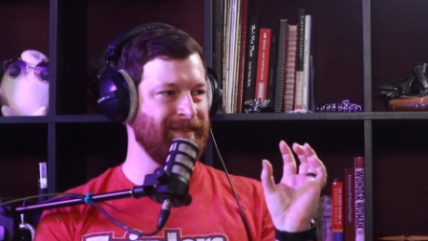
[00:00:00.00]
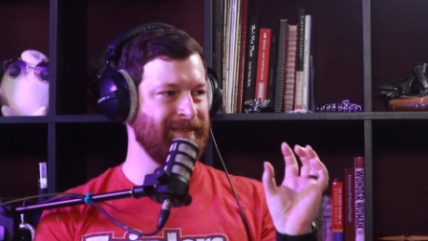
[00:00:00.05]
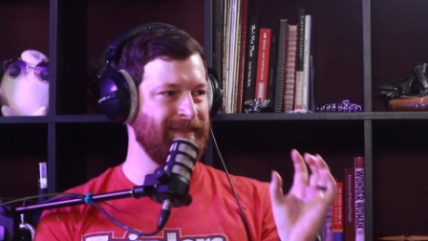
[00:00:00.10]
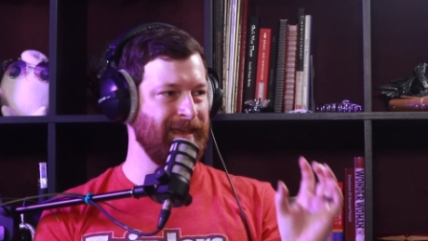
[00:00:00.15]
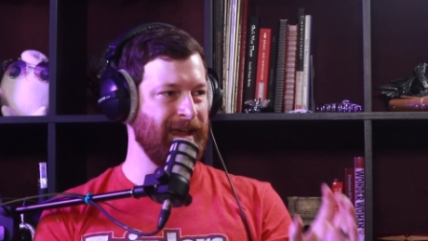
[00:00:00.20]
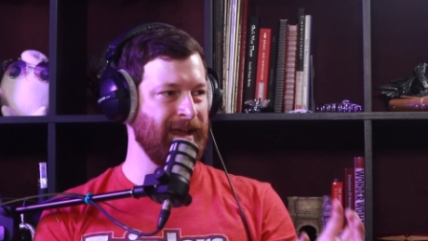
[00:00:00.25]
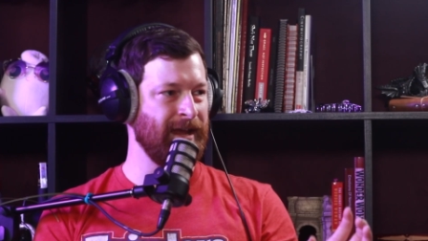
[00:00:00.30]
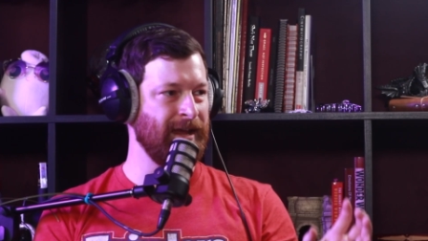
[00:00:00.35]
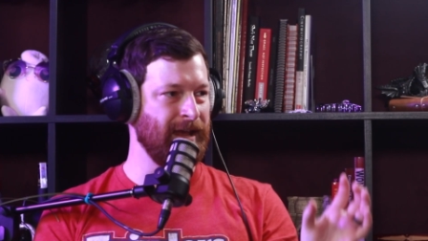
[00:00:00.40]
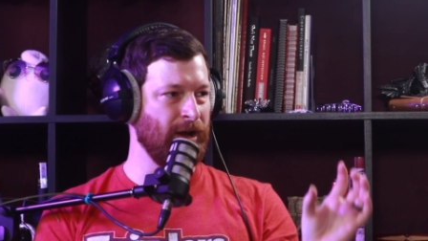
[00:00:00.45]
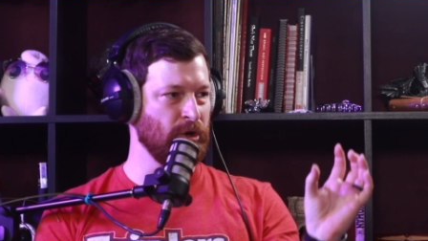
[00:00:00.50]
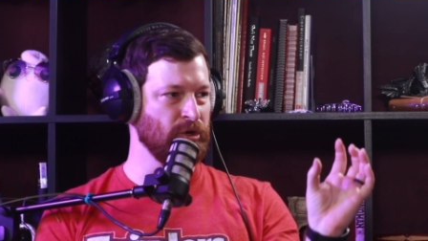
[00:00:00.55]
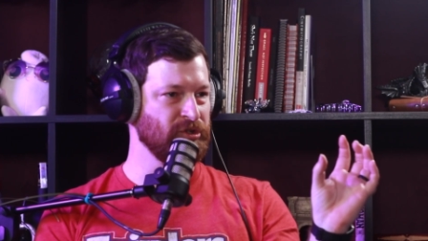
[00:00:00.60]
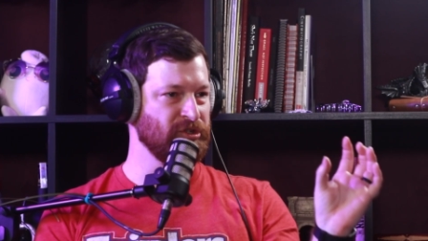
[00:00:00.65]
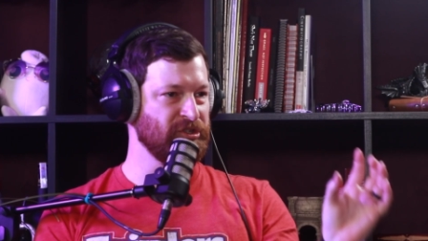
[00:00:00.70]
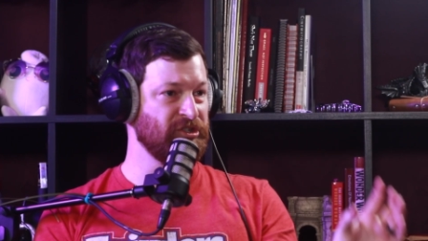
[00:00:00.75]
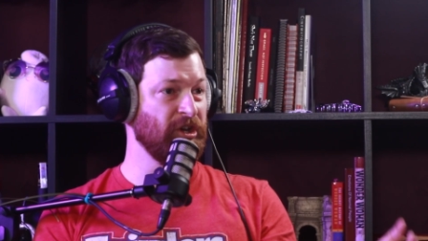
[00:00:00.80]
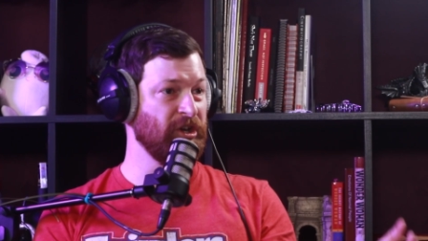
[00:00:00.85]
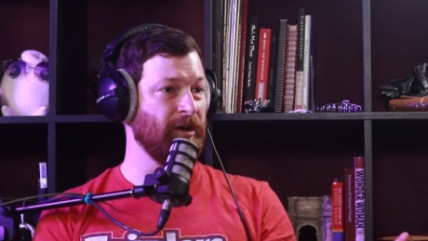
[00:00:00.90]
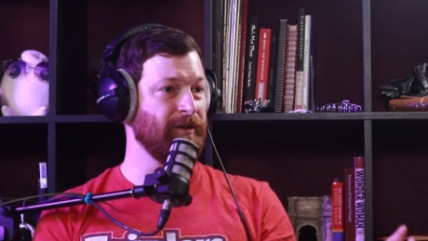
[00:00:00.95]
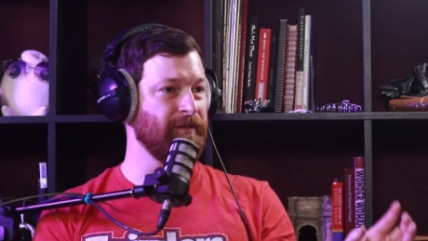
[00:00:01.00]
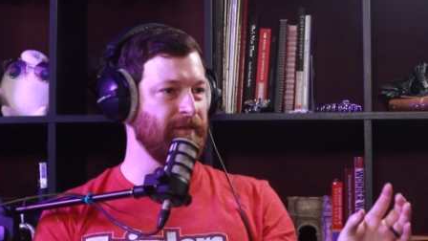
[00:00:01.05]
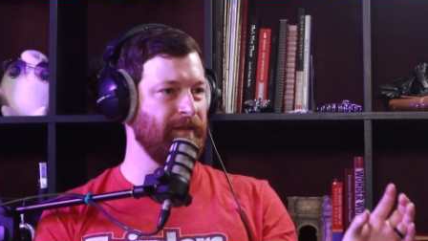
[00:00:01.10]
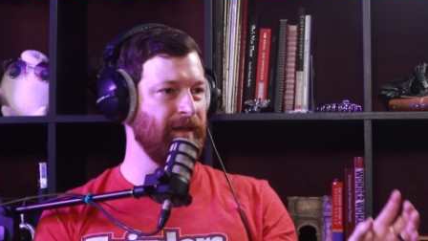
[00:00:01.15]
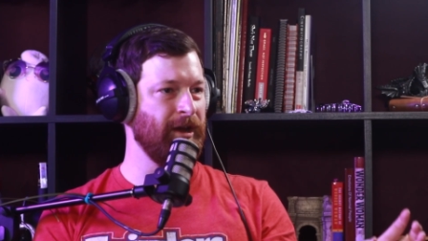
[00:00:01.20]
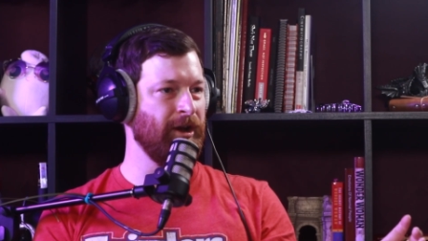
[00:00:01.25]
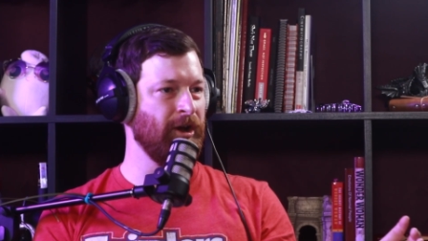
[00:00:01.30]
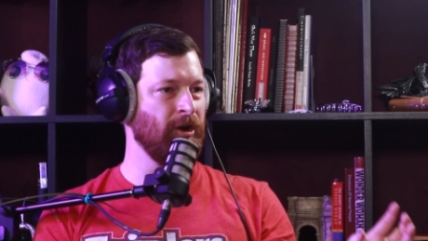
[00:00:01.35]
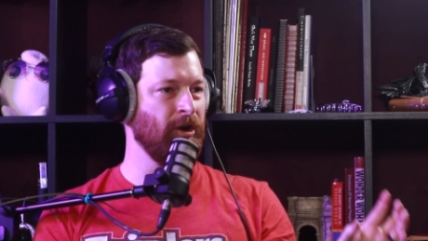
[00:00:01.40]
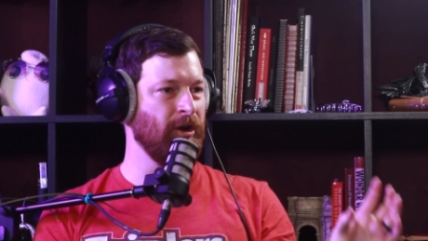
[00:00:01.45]
they are stuck
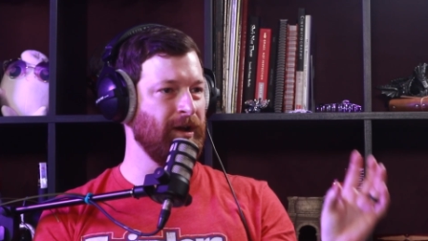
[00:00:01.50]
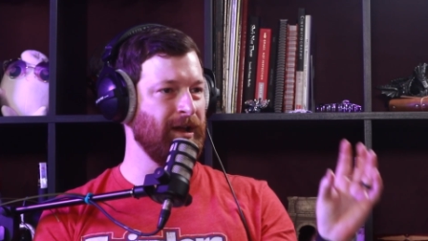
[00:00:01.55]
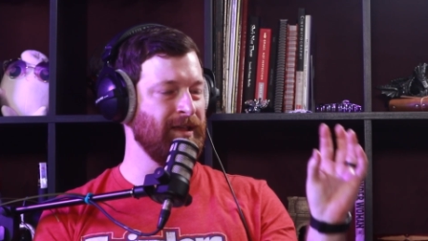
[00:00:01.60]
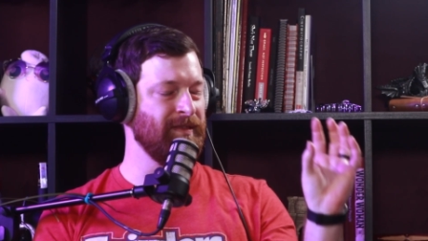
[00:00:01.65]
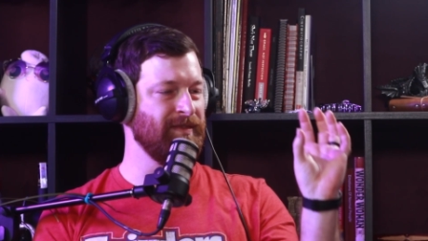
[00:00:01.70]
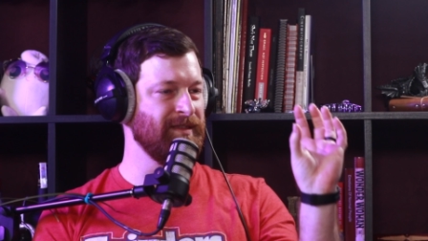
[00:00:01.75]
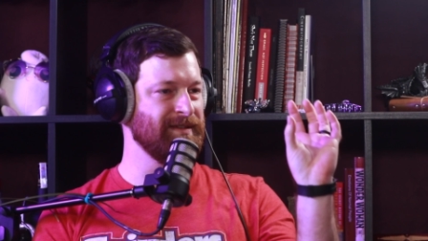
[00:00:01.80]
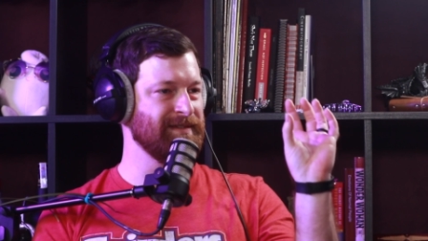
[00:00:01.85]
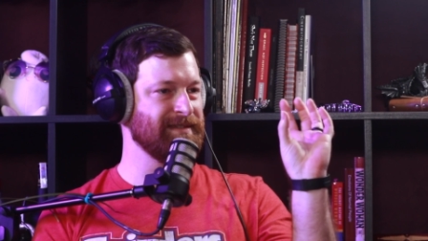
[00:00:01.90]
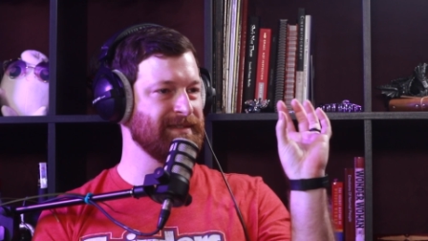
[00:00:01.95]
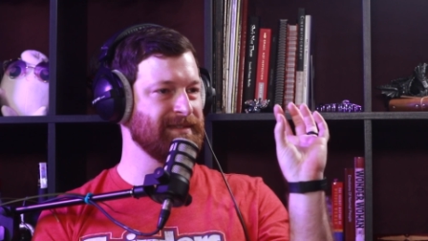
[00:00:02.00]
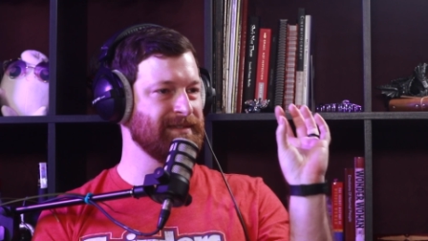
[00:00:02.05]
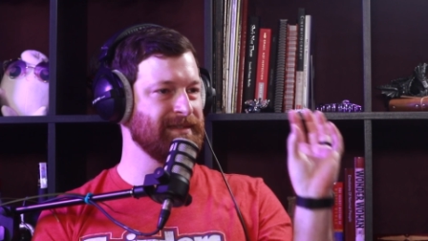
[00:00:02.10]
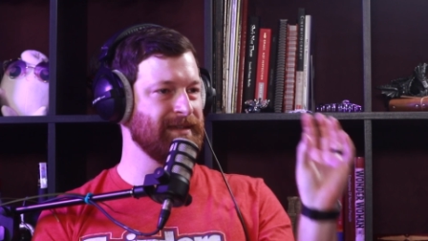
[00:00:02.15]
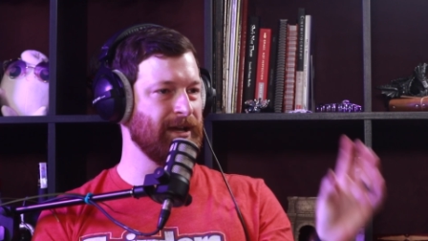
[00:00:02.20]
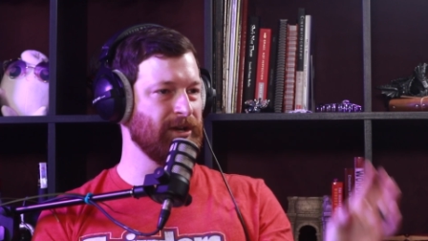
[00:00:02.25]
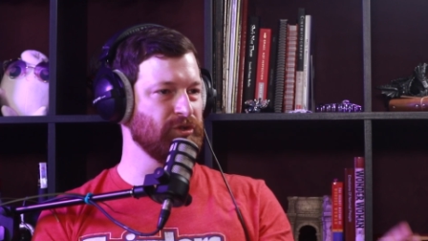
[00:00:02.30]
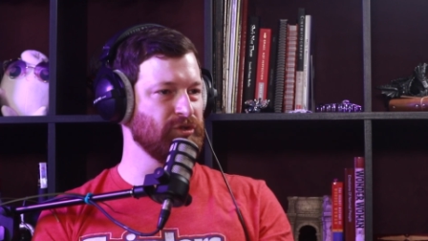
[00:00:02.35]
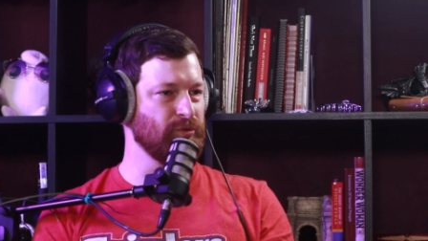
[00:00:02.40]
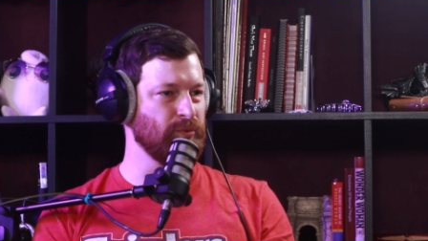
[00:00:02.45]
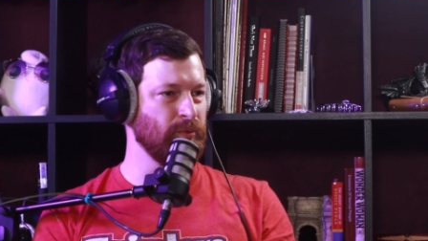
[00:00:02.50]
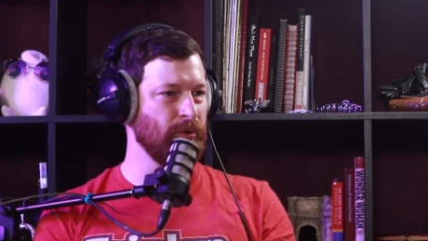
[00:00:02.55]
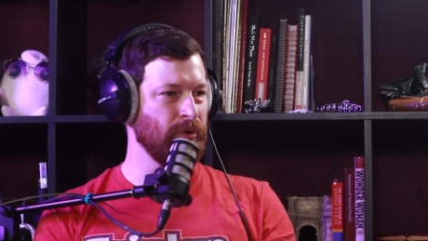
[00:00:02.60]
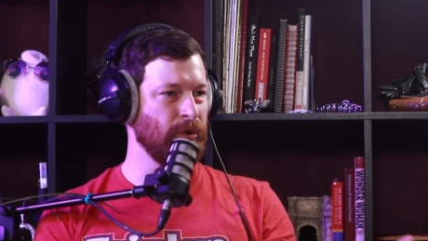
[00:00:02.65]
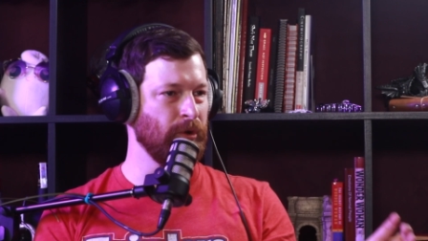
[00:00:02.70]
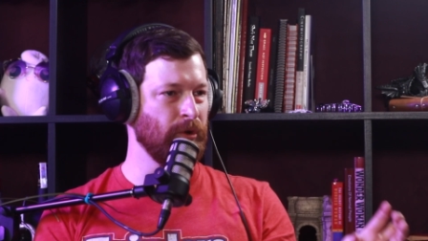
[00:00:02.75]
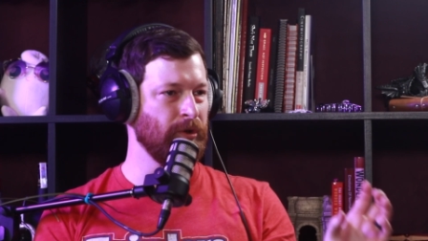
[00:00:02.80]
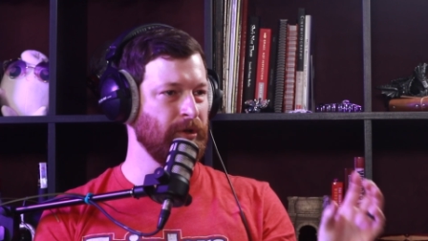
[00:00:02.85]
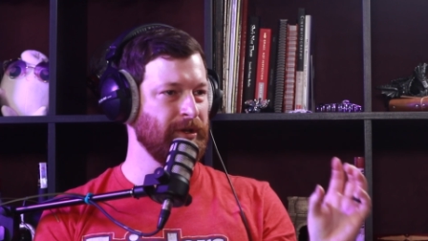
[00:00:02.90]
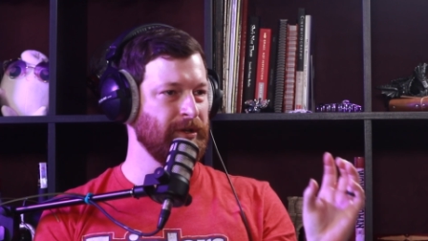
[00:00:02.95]
there in this
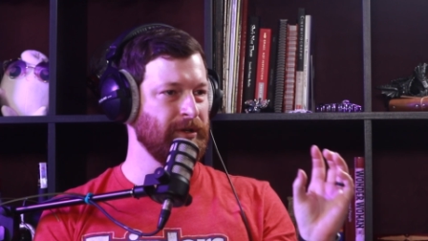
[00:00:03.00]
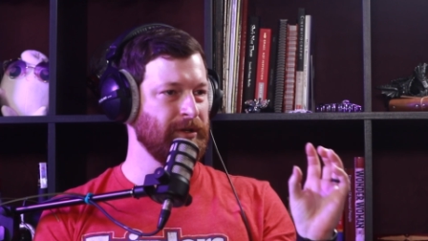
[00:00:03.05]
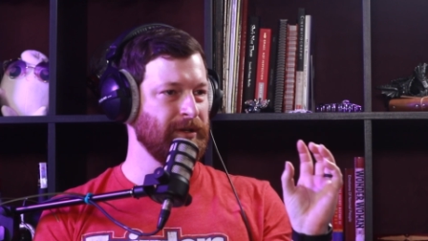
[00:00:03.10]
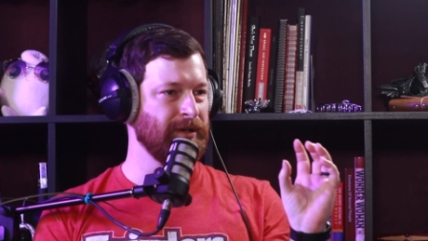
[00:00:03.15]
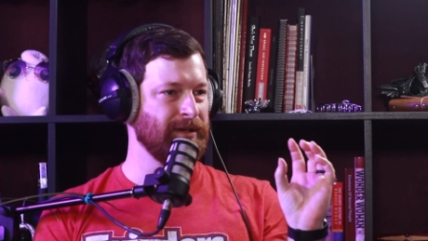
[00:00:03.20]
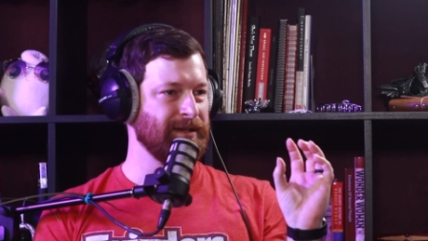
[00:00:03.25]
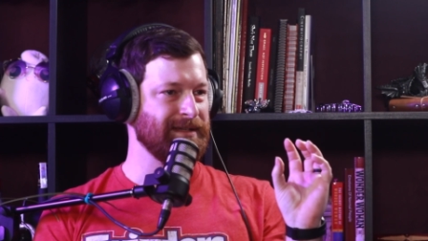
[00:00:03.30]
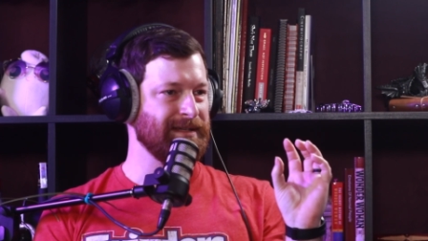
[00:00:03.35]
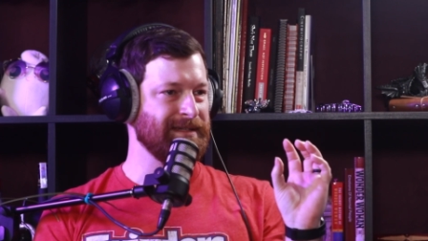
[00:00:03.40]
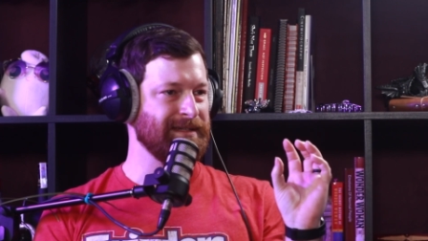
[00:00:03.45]
sexual yeah.